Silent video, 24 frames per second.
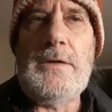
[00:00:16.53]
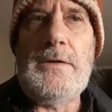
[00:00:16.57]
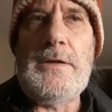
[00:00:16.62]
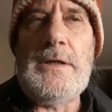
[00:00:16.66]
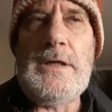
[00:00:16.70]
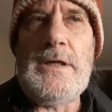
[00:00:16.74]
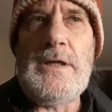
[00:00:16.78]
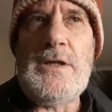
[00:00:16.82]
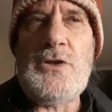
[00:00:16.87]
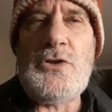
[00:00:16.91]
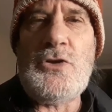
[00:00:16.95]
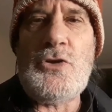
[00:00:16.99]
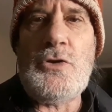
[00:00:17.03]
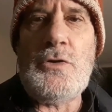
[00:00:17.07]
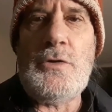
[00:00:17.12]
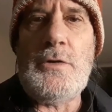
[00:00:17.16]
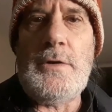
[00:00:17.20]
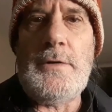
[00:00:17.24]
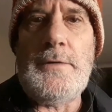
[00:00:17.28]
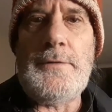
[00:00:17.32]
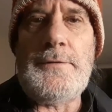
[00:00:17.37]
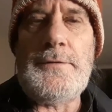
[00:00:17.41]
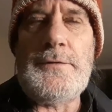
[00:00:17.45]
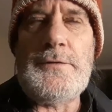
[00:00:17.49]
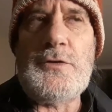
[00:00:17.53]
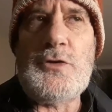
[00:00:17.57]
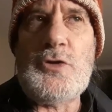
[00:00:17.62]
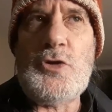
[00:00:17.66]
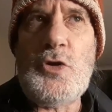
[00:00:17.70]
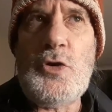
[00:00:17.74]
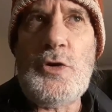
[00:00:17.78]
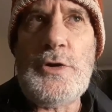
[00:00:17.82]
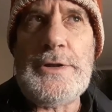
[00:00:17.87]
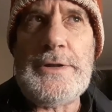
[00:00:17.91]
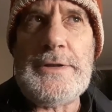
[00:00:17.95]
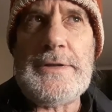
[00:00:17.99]
the issue of
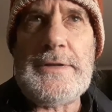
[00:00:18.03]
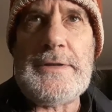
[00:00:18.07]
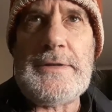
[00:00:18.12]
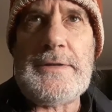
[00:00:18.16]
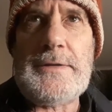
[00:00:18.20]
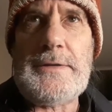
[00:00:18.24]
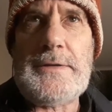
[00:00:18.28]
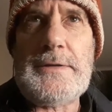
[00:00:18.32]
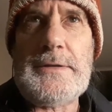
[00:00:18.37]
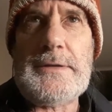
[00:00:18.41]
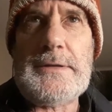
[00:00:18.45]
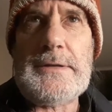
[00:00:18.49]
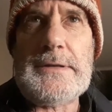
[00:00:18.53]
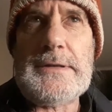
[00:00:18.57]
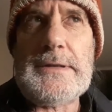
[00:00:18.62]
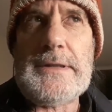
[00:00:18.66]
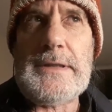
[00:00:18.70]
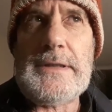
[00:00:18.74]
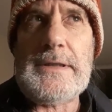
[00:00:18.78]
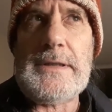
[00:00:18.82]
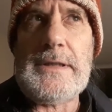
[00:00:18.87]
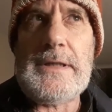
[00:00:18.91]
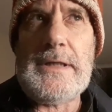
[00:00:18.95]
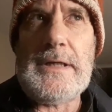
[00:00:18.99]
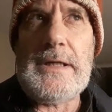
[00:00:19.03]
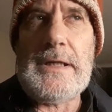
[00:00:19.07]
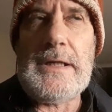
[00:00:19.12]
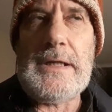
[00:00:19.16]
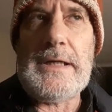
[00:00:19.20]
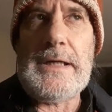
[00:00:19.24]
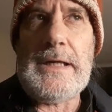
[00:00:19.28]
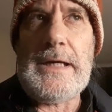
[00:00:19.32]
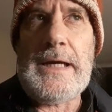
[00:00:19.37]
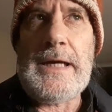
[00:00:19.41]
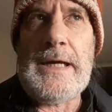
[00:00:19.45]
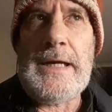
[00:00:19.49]
choice
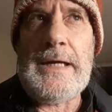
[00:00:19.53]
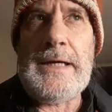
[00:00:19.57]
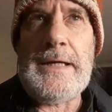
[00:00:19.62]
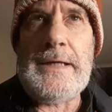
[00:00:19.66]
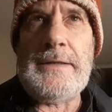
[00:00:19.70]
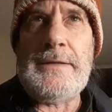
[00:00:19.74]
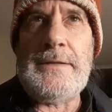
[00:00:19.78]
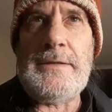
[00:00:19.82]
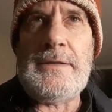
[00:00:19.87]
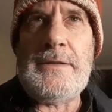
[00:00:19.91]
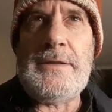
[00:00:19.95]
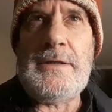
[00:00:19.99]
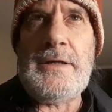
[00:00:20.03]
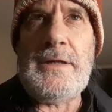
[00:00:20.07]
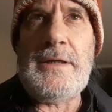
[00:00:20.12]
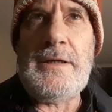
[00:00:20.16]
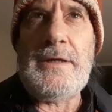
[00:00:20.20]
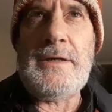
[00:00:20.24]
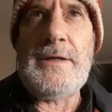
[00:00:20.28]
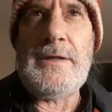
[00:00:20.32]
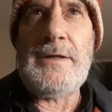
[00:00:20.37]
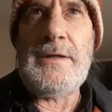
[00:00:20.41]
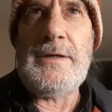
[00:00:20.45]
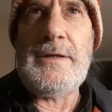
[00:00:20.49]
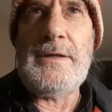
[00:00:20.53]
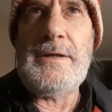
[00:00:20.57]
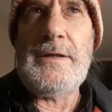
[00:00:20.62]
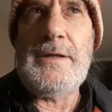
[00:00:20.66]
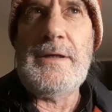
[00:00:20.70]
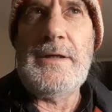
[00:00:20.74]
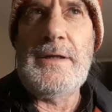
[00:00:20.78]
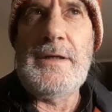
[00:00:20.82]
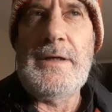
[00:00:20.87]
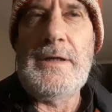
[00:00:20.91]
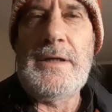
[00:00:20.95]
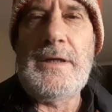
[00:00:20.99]
and
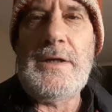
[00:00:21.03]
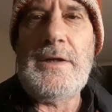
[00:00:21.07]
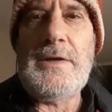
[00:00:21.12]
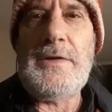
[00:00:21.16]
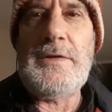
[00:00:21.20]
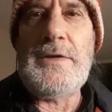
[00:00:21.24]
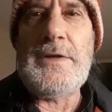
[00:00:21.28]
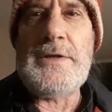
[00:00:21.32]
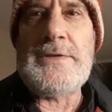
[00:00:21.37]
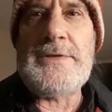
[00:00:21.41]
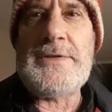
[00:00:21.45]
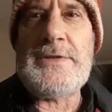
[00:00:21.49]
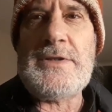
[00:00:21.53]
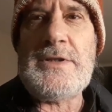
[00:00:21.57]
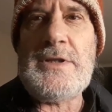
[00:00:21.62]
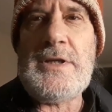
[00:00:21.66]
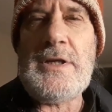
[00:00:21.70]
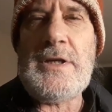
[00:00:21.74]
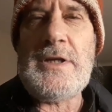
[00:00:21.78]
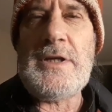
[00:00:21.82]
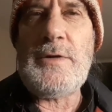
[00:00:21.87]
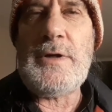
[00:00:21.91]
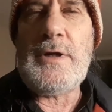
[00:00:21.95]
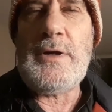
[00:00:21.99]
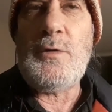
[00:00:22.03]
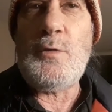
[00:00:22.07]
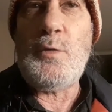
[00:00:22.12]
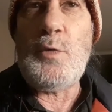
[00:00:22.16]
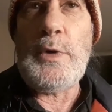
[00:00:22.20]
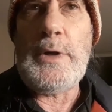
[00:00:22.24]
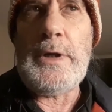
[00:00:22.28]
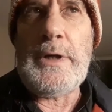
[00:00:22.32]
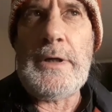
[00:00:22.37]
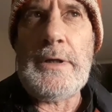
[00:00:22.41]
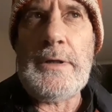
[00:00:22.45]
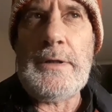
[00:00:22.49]
the steering
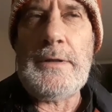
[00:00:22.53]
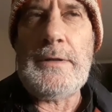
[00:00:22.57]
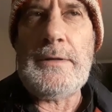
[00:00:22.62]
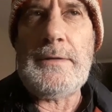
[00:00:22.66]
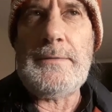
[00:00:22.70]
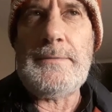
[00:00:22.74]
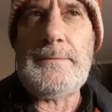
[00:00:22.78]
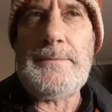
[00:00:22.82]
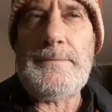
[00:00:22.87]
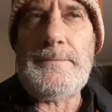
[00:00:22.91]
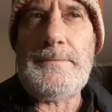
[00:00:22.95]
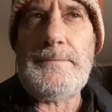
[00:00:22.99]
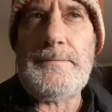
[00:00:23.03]
wheel.